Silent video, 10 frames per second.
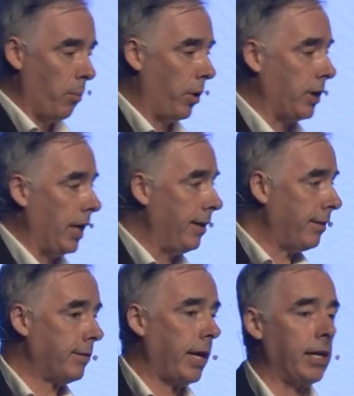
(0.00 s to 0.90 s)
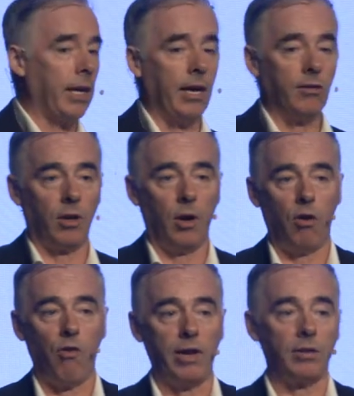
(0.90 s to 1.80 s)
But in this day and age
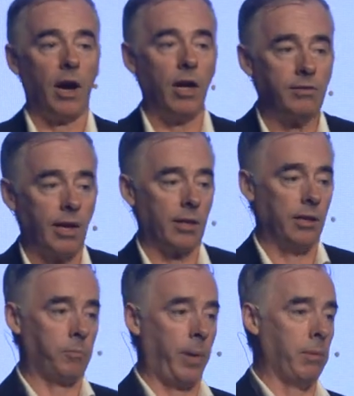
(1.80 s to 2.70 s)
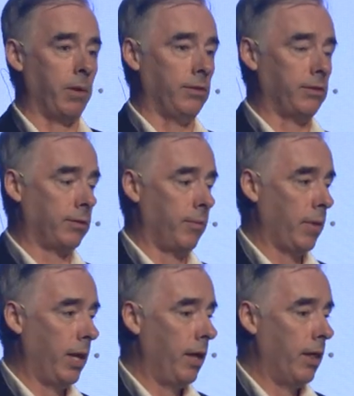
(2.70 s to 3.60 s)
around contactless payments,
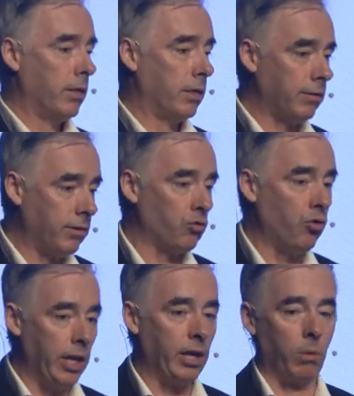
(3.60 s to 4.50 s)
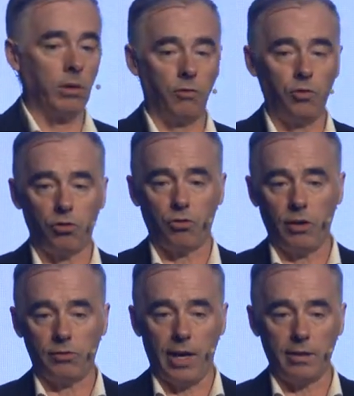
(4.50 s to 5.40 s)
this is really where the future
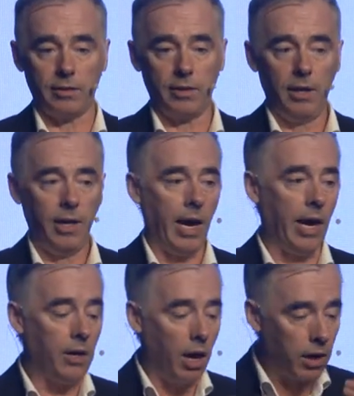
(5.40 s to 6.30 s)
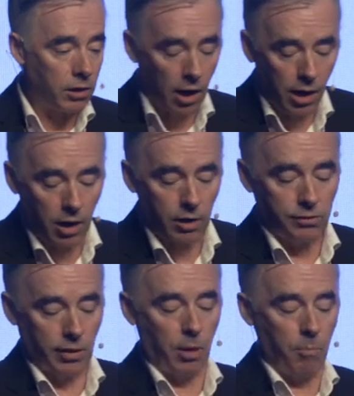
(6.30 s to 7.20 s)
is at. And our
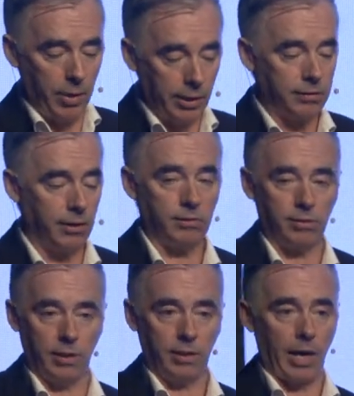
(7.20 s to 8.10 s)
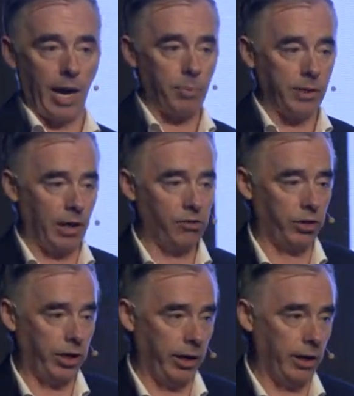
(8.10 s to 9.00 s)
cards that are built into the
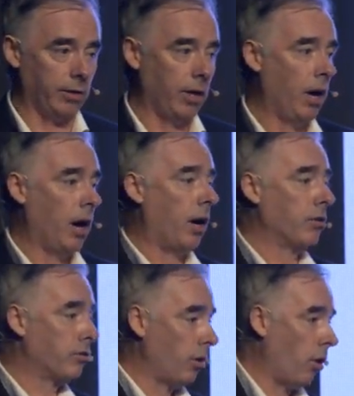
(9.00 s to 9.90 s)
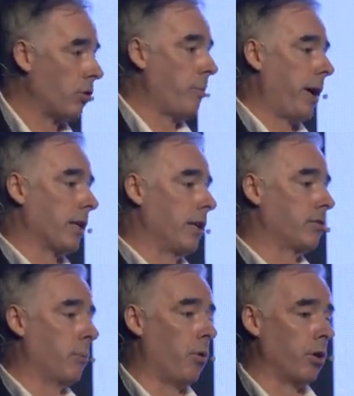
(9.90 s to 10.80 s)
application here automatically
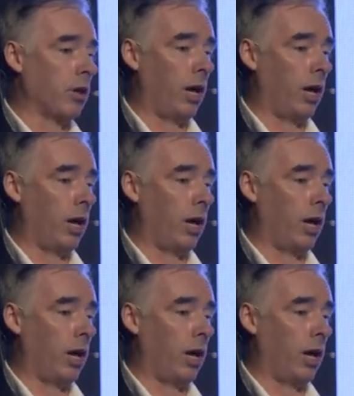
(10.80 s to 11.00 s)
support